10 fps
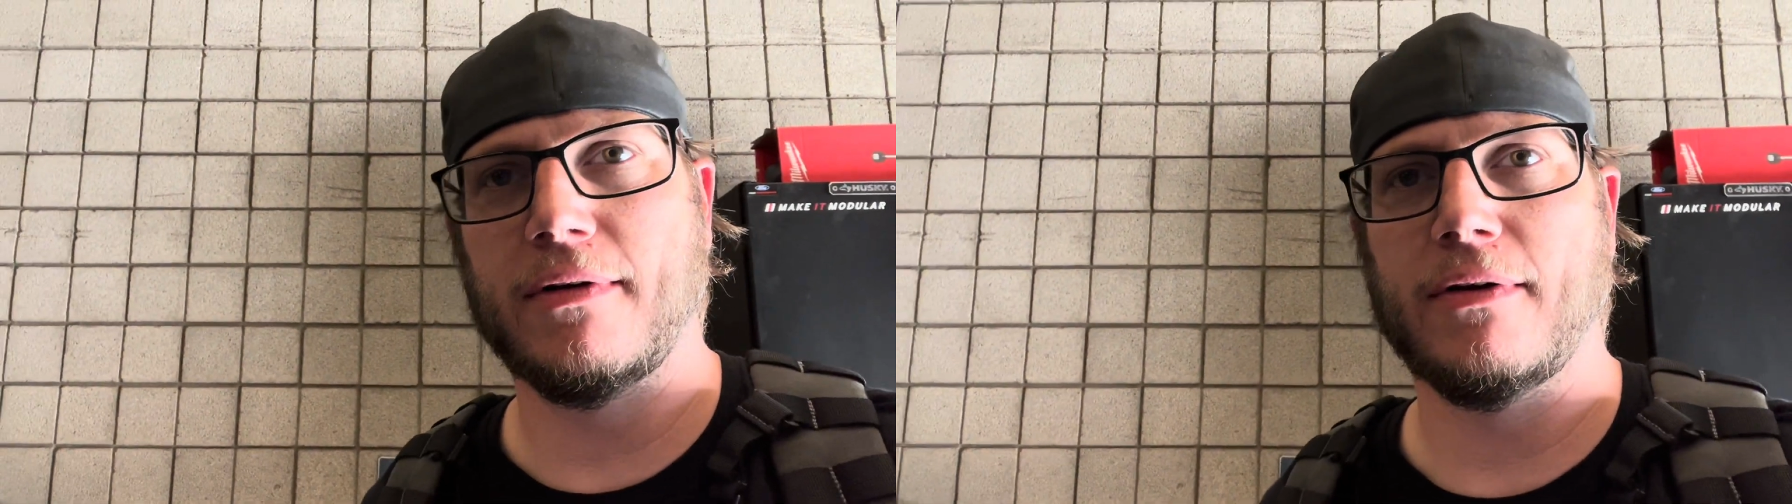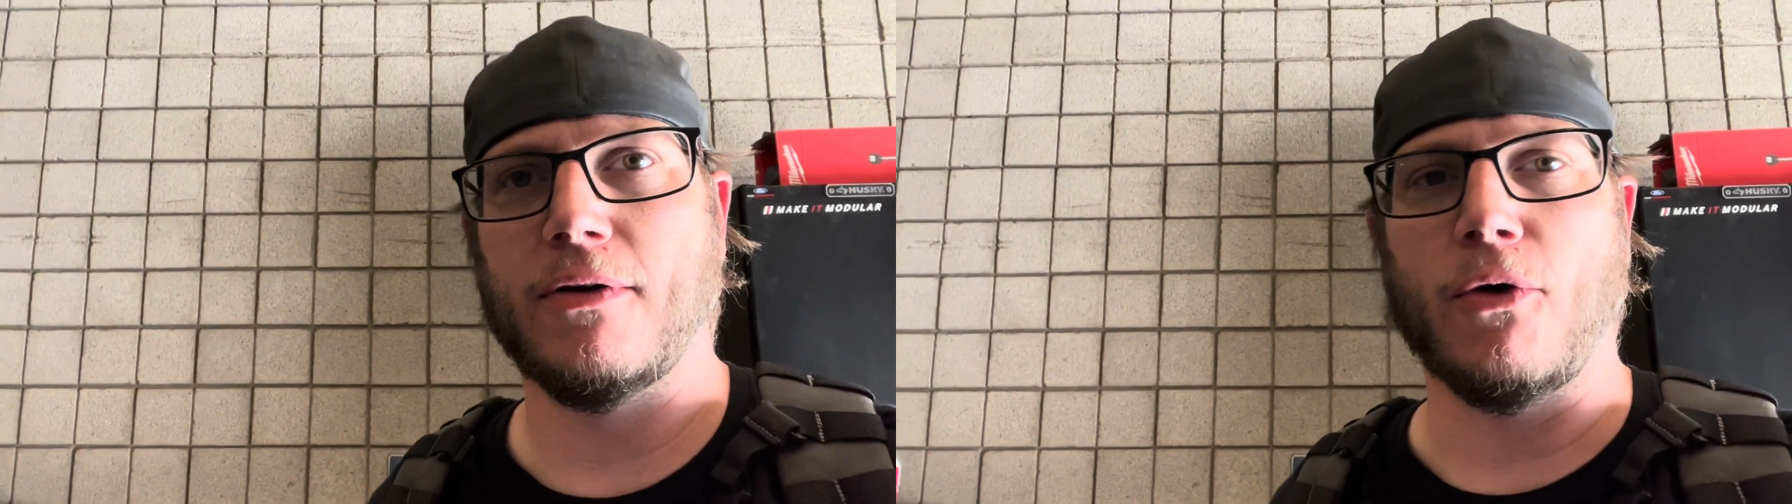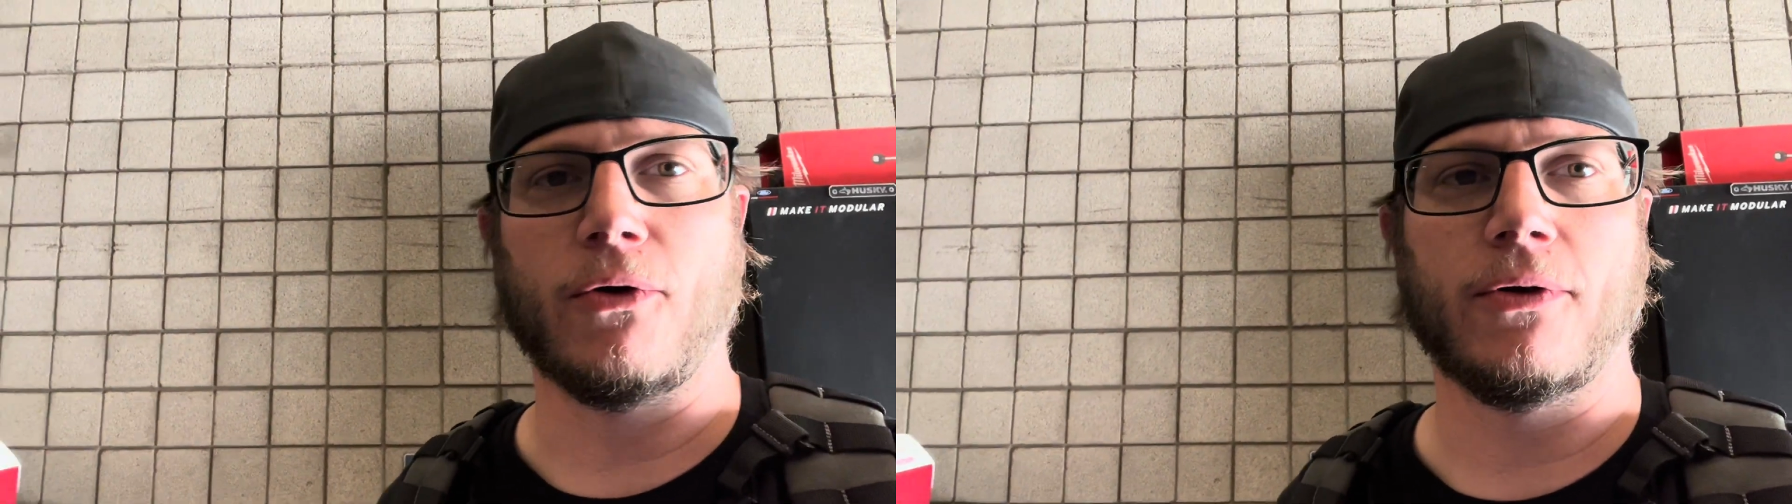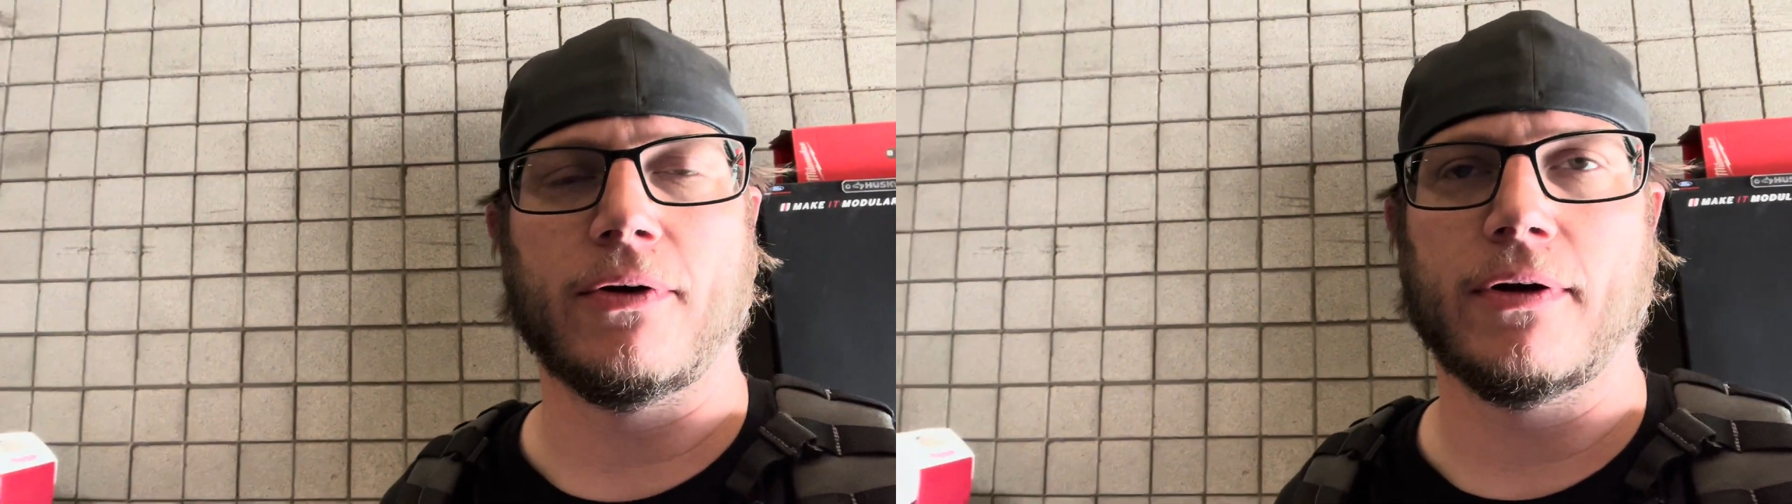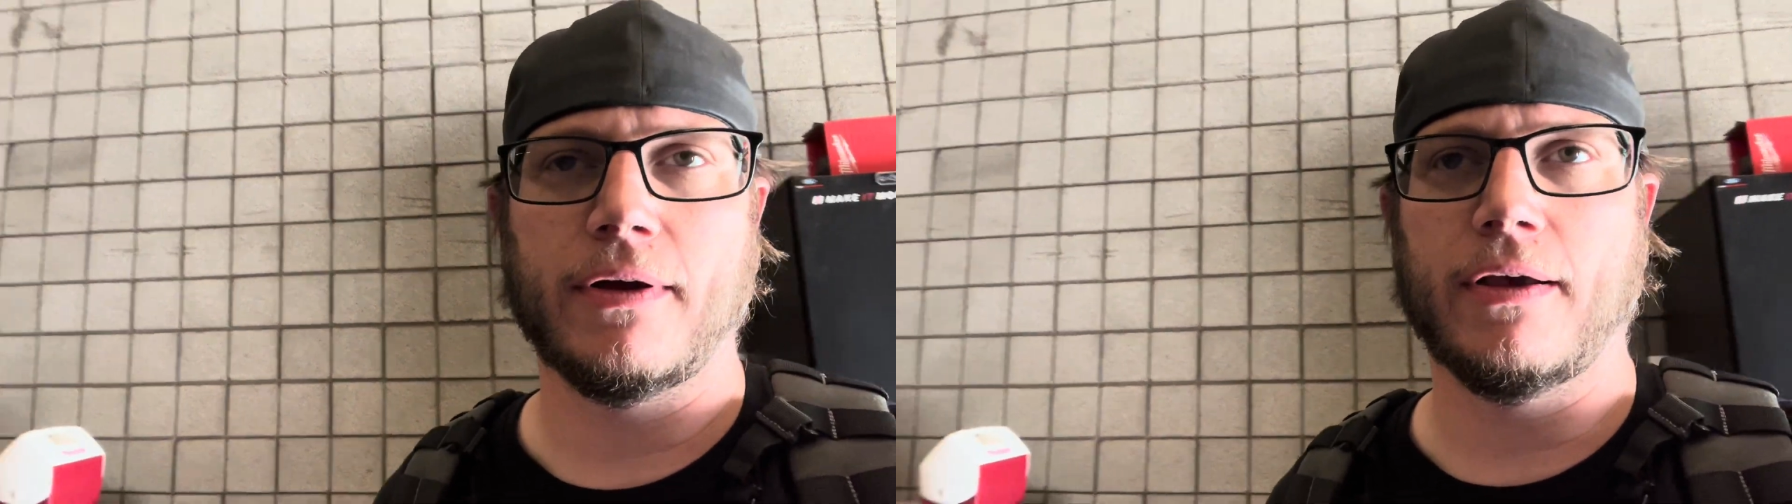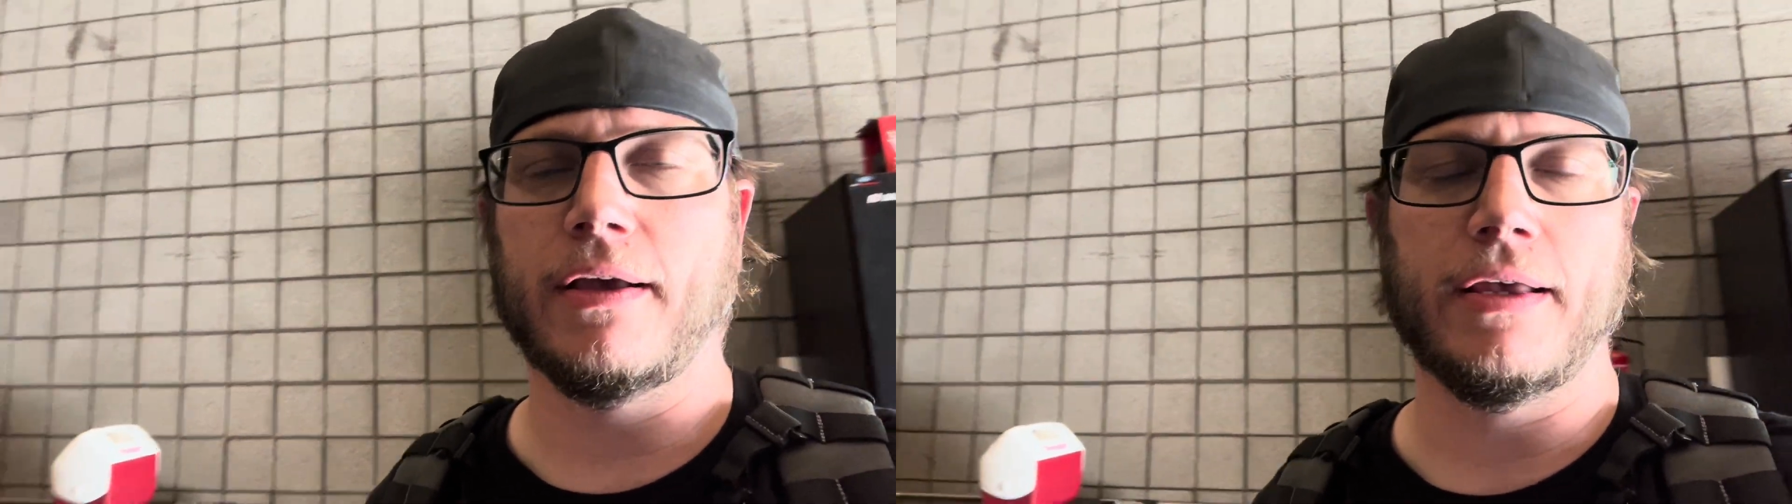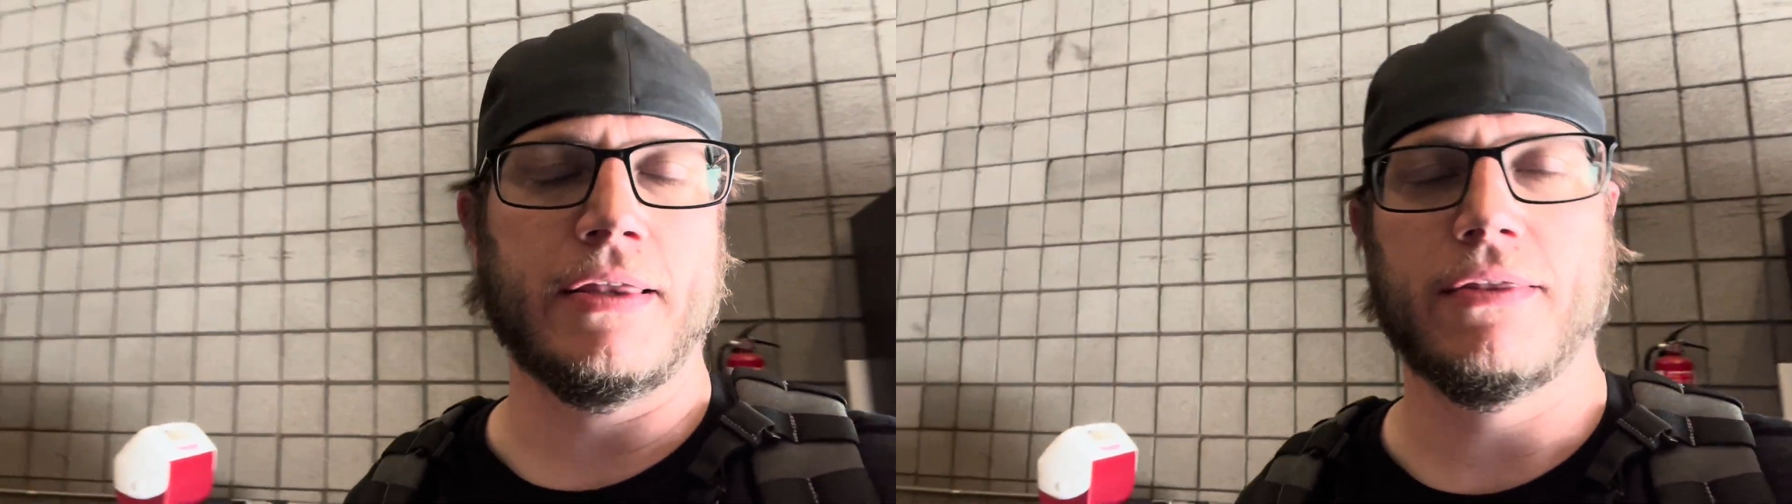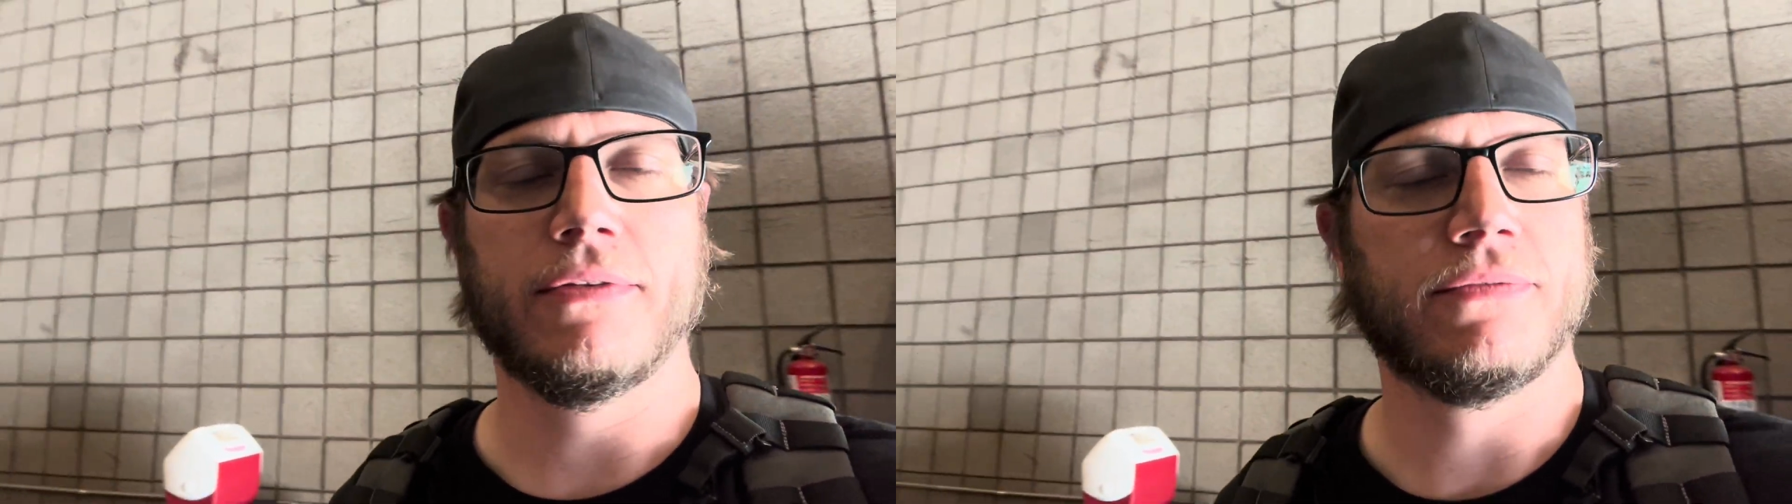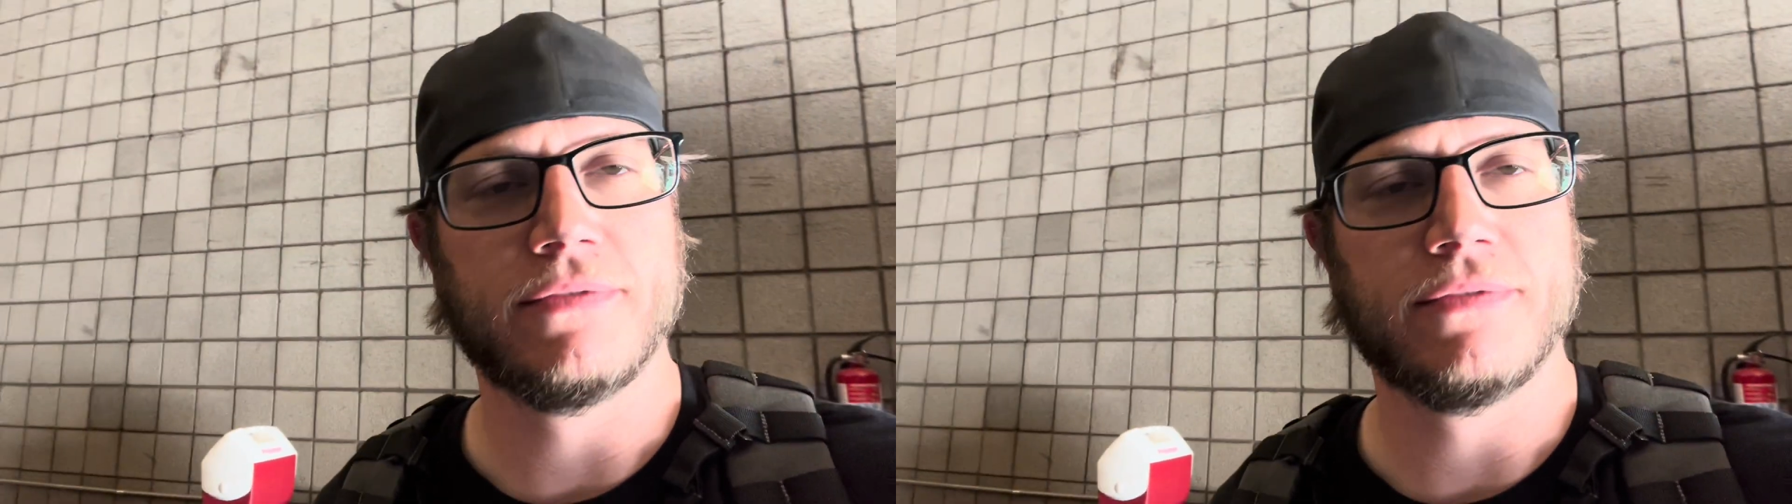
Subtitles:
or in